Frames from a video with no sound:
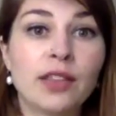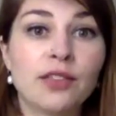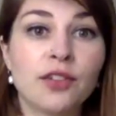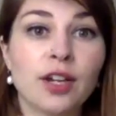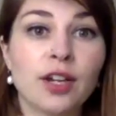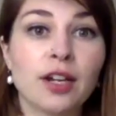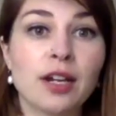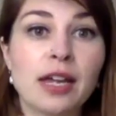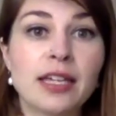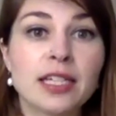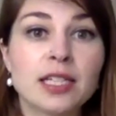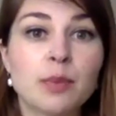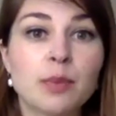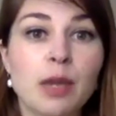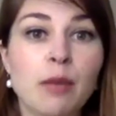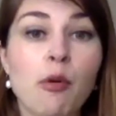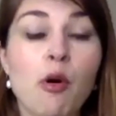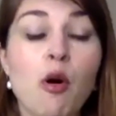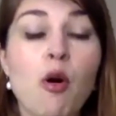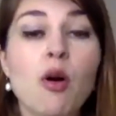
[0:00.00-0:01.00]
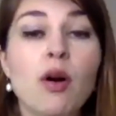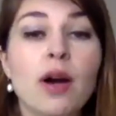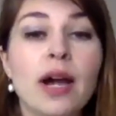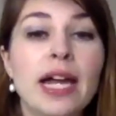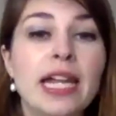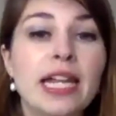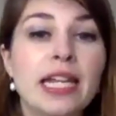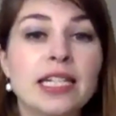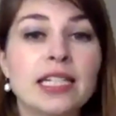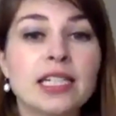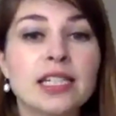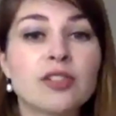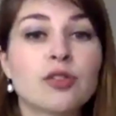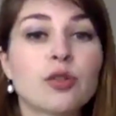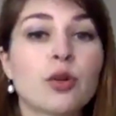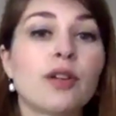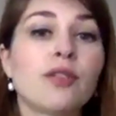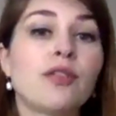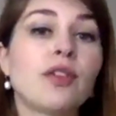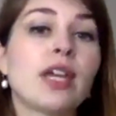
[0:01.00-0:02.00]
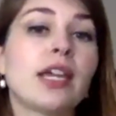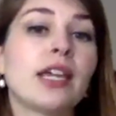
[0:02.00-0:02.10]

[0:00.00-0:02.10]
various people and sort of